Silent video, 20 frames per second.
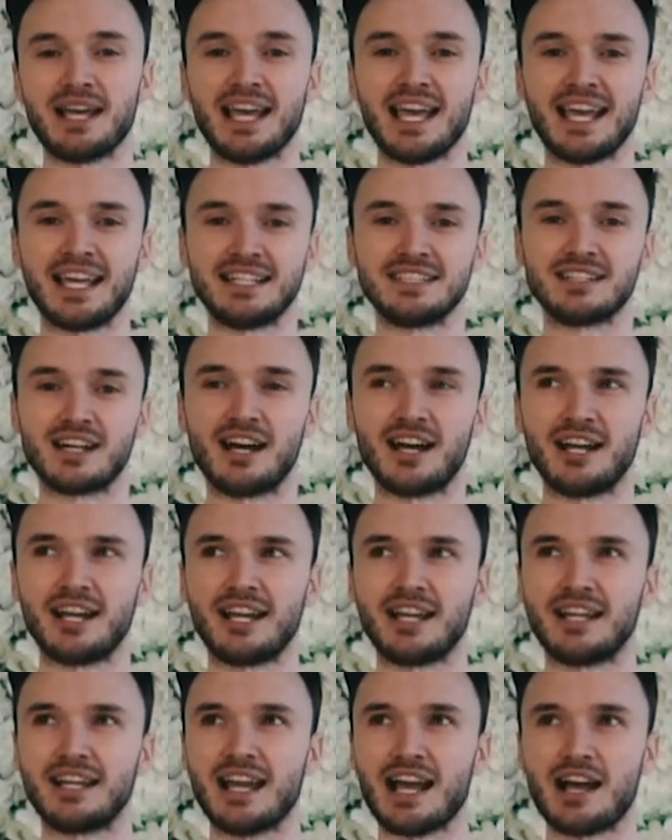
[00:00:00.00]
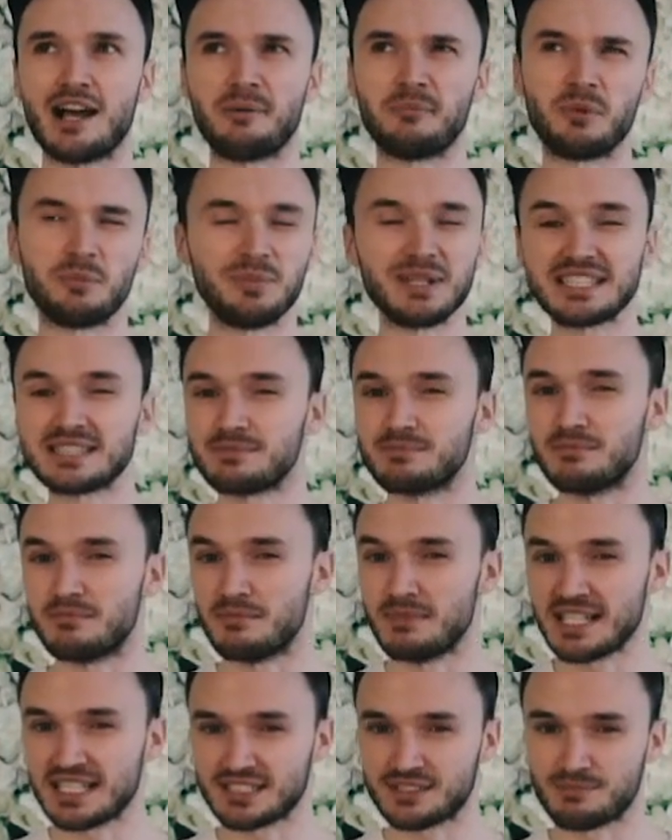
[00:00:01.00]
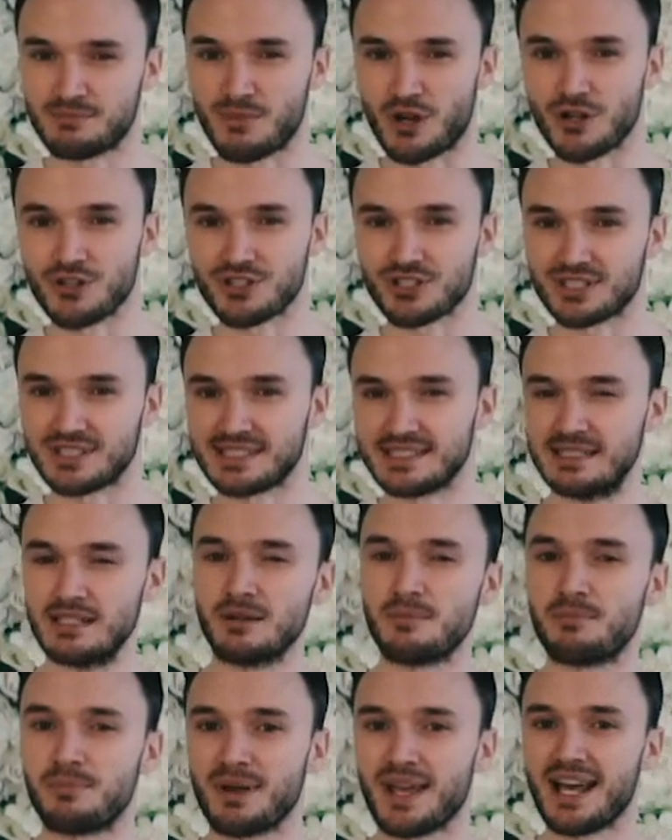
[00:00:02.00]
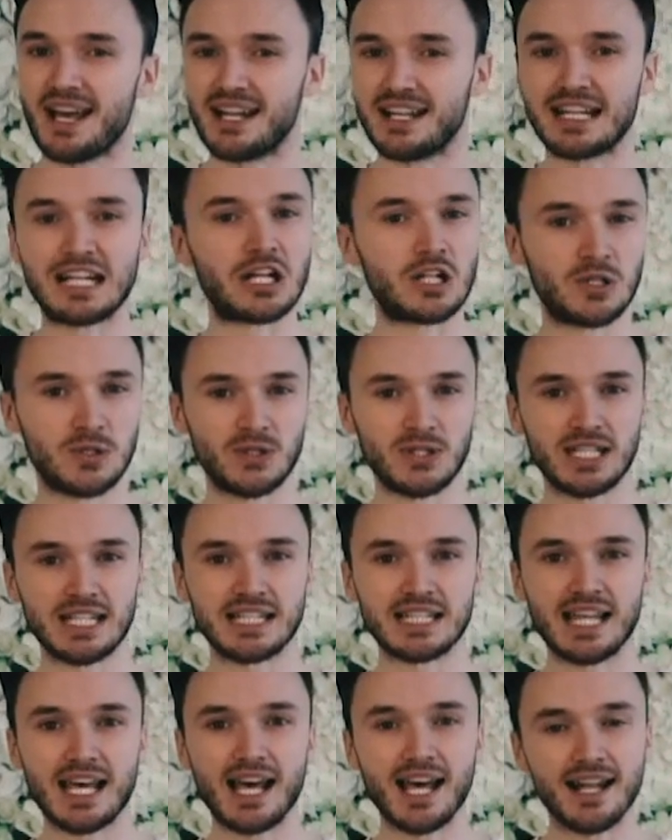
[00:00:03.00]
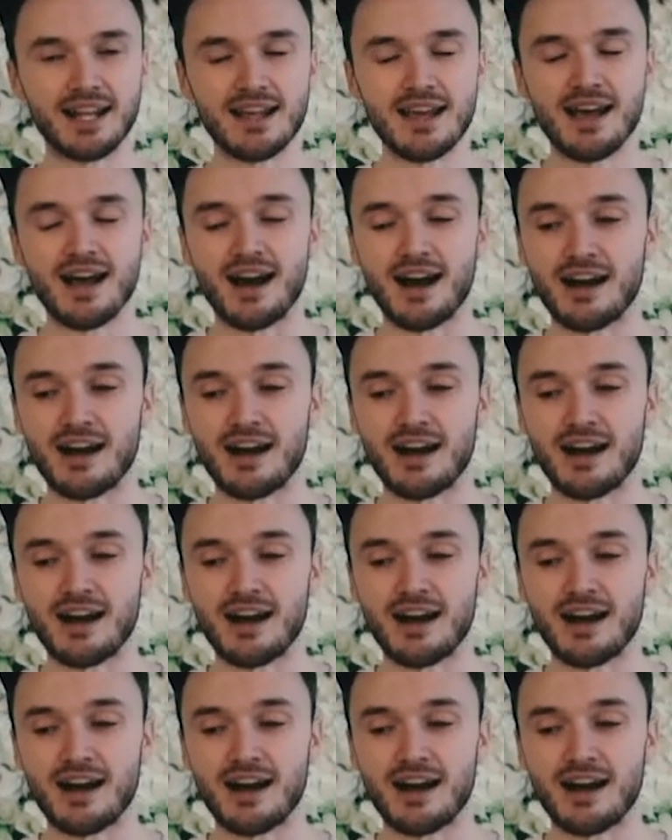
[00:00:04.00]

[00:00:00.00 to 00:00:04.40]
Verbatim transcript: and I, I'm a mixed, mixed emotions about including that.